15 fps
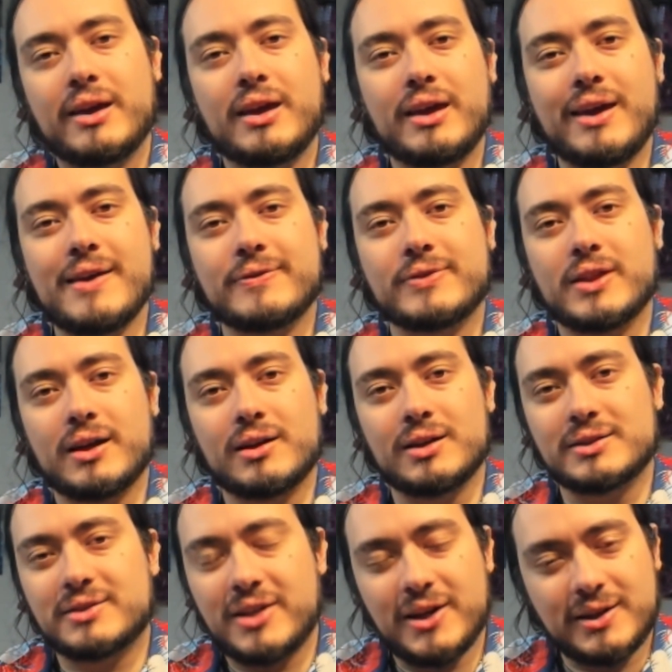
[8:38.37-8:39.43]
If they're a
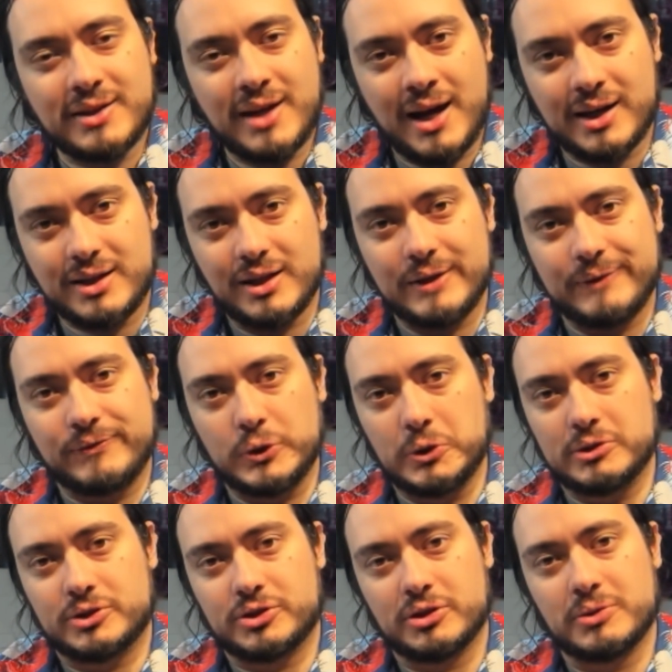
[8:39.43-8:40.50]
TikTok
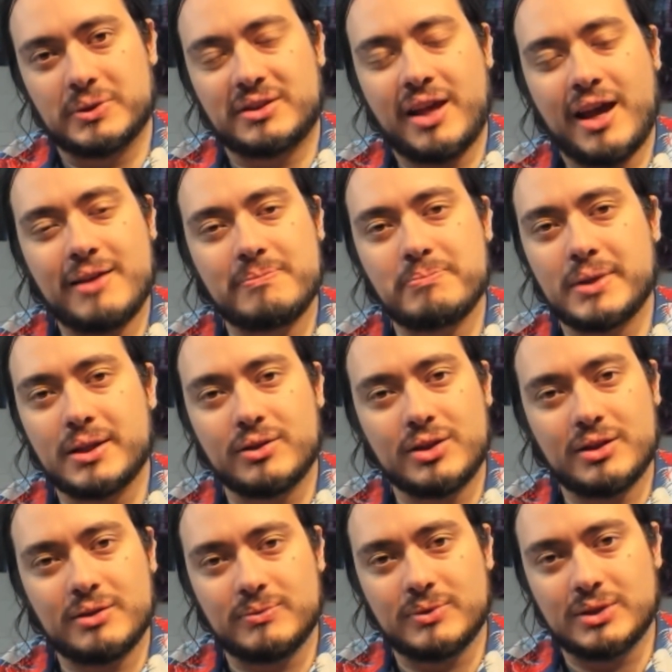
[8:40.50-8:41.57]
influencer with 10
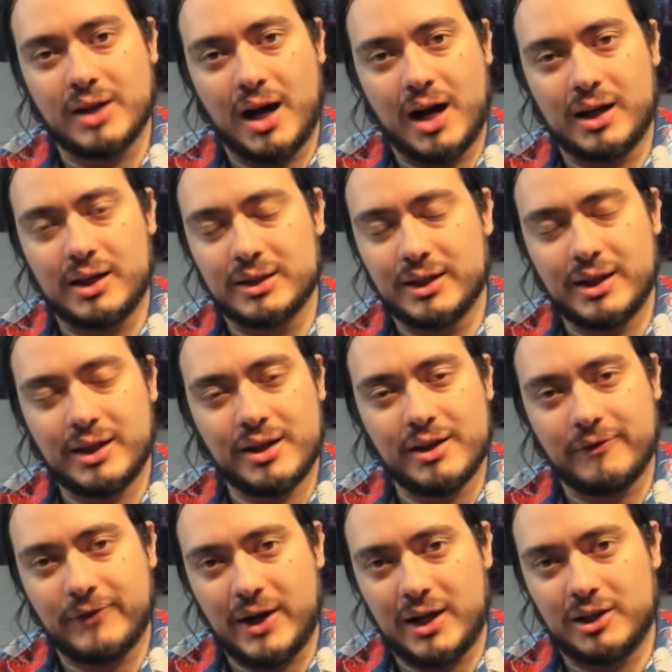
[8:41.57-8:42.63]
million idiot
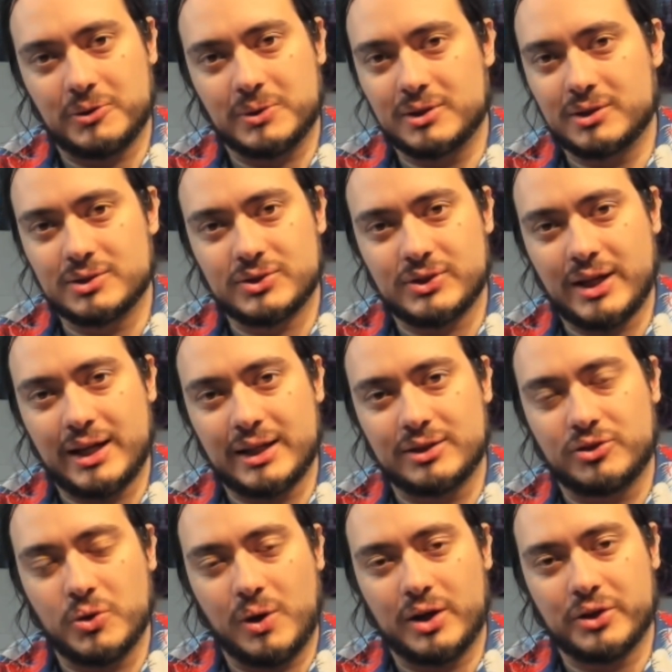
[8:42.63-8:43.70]
followers that do
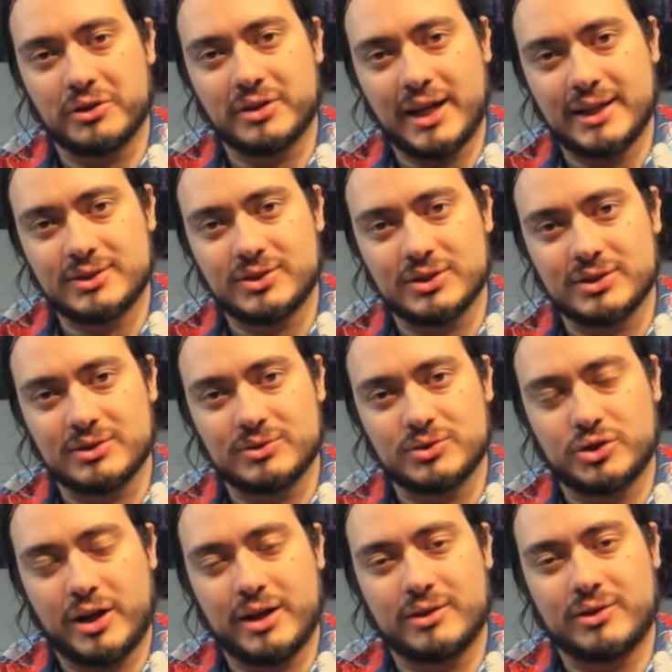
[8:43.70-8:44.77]
all their dances and
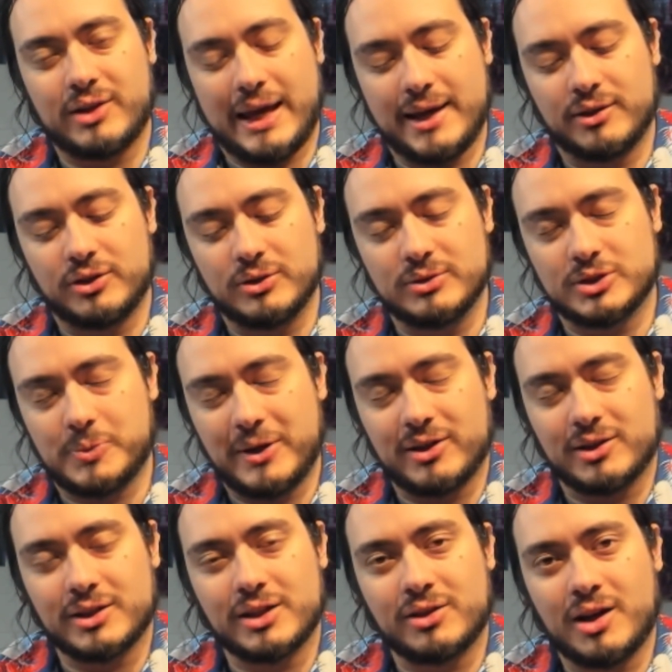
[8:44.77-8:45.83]
spend all
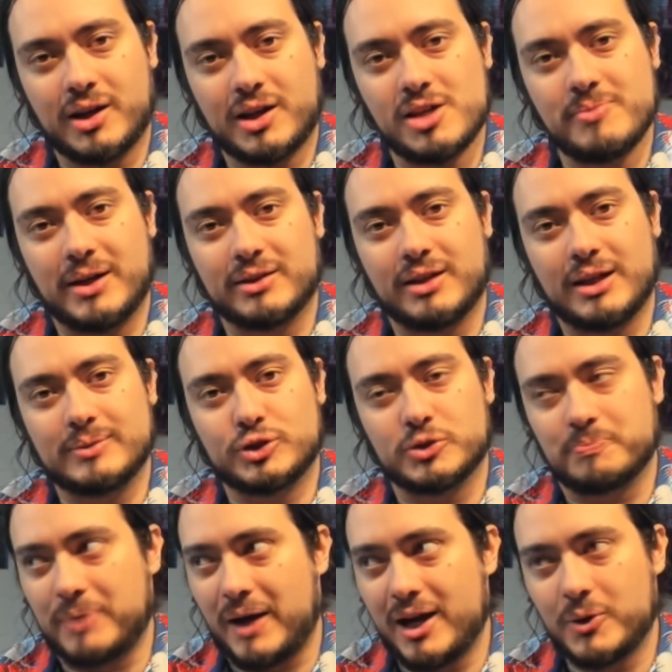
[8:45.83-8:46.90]
day talking about them, just
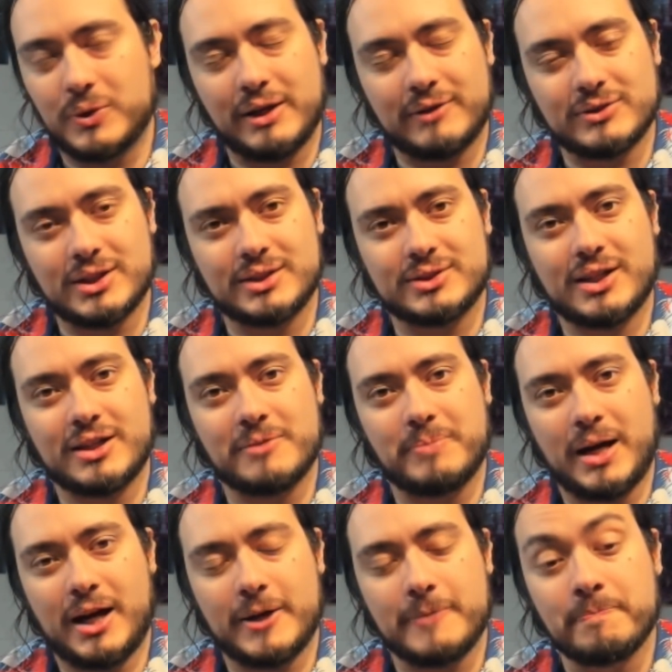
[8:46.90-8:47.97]
buying whatever they say to
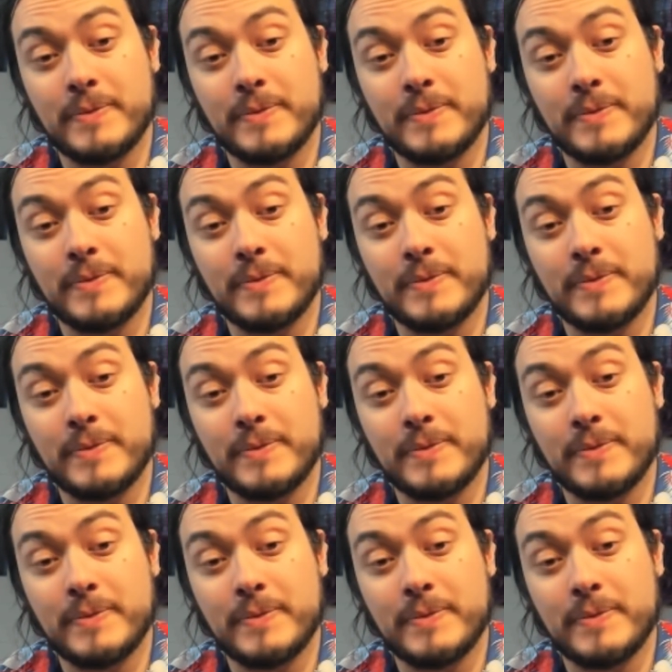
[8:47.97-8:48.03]
buy,